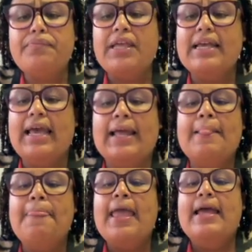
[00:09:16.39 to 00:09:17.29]
Okay,
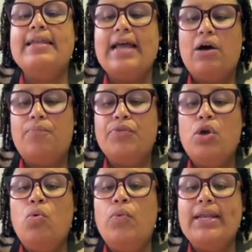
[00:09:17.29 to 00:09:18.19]
now
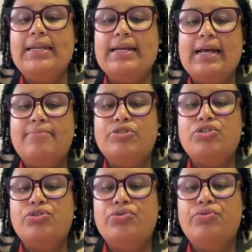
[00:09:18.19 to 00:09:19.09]
when it comes
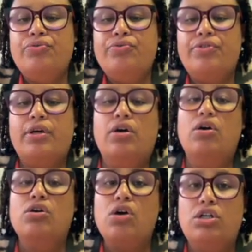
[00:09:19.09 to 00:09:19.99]
to
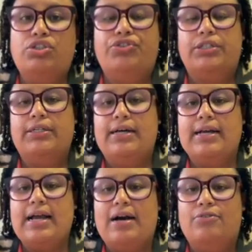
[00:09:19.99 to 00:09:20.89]
the contra
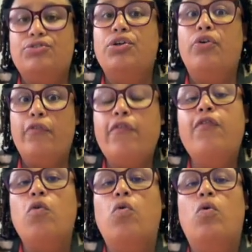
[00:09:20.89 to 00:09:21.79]
account
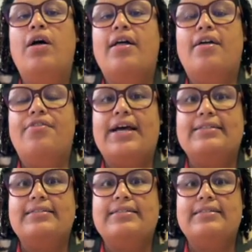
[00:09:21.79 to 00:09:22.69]
for
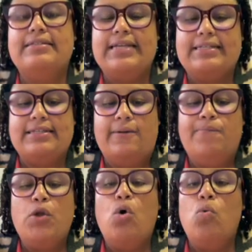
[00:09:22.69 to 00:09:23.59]
that debtor,
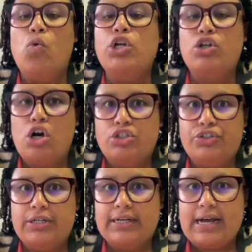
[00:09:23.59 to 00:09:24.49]
what
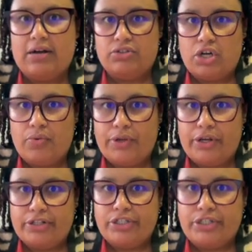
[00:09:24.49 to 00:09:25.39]
contra account are we
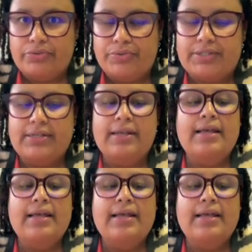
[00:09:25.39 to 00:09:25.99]
going to use?